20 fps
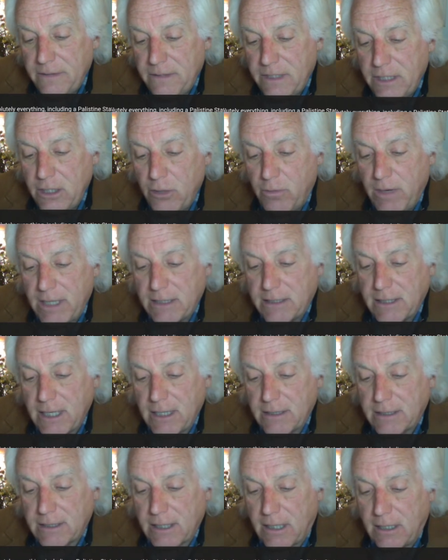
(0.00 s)
The
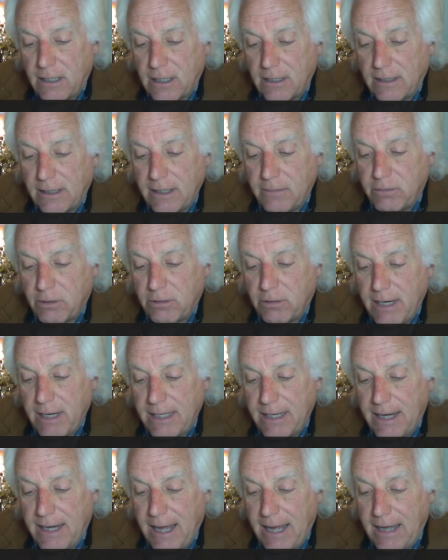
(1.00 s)
USSR
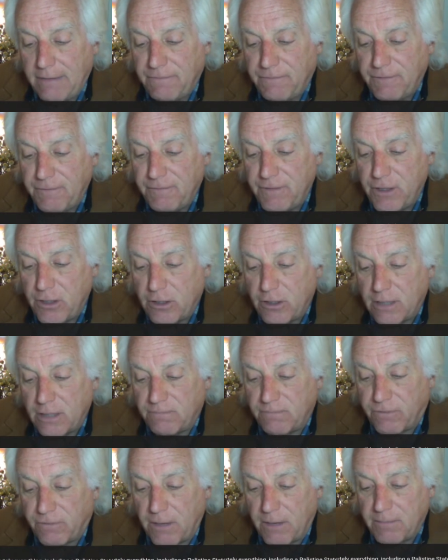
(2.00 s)
liberated half of
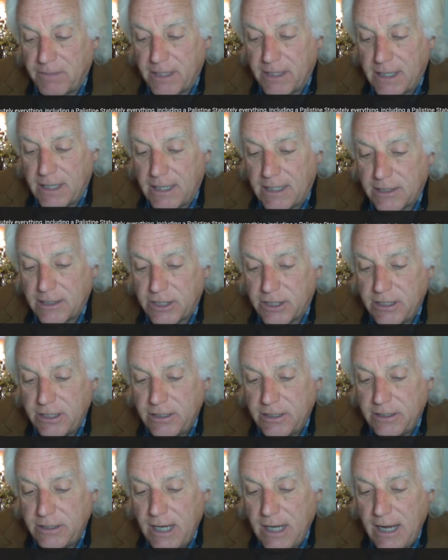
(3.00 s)
Europe from the
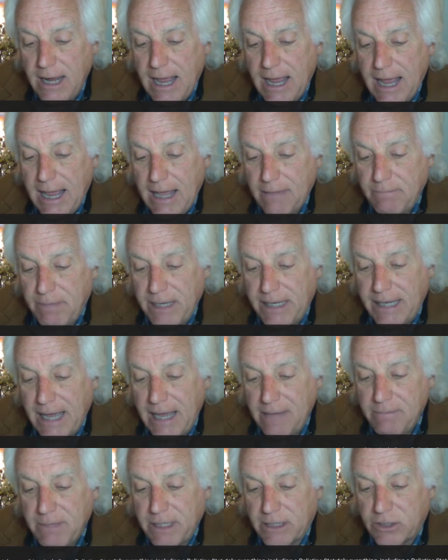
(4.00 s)
Nazis and
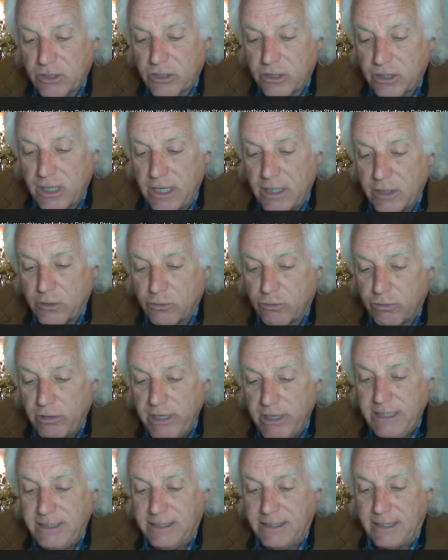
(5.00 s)
became ex-
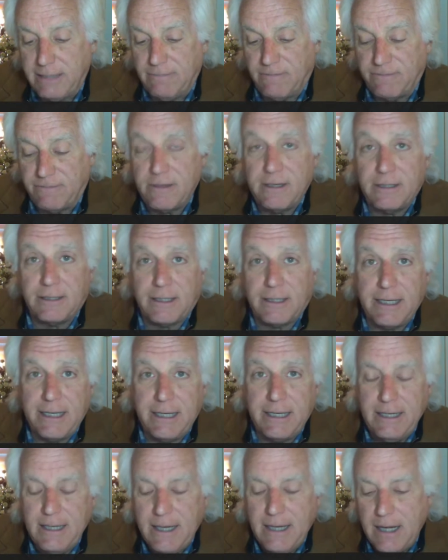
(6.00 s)

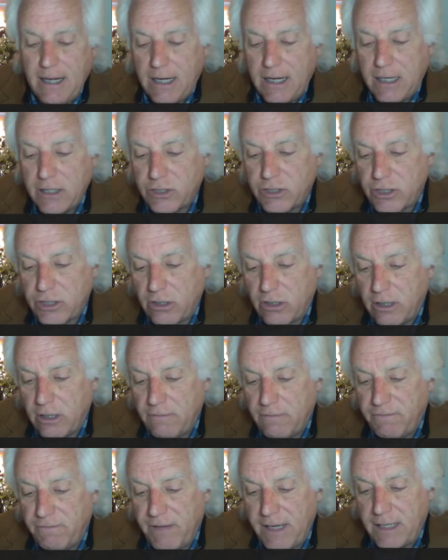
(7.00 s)
increasingly
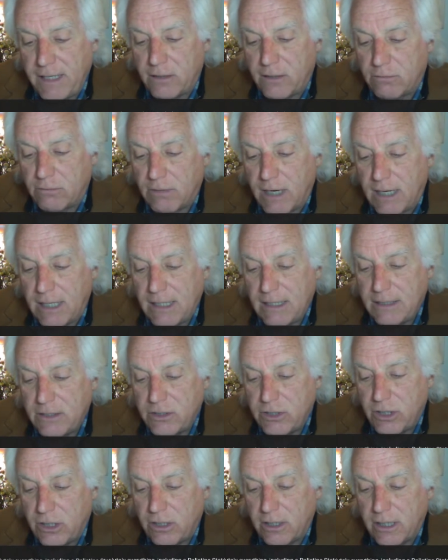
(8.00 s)
assertive in
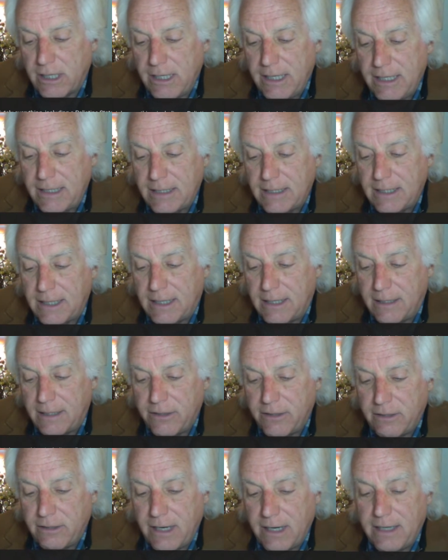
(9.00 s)
Iran, Turkey, and
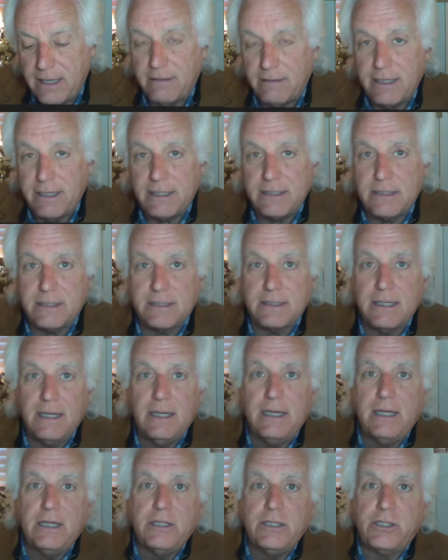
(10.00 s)
other areas
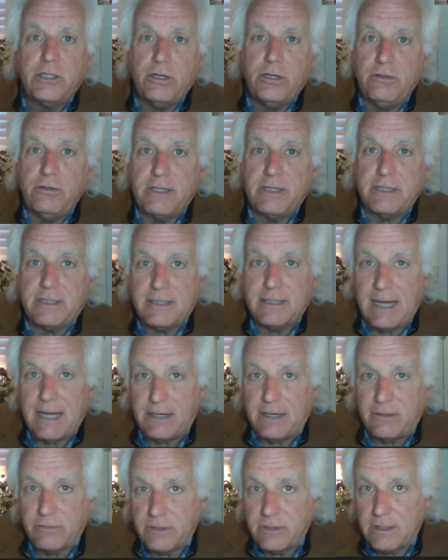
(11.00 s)
to the
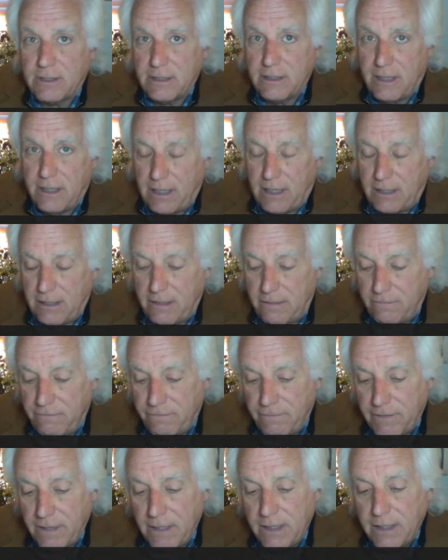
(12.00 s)
south
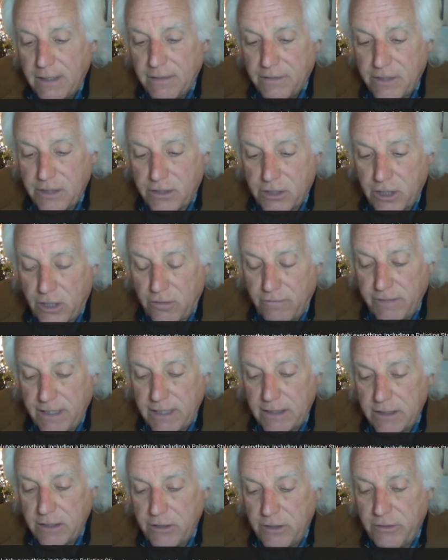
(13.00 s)
of the
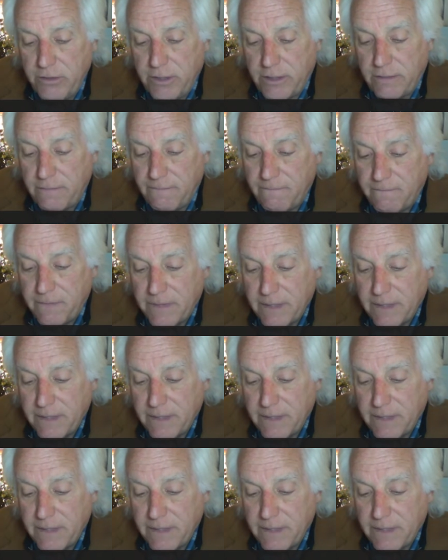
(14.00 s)
Soviet Union.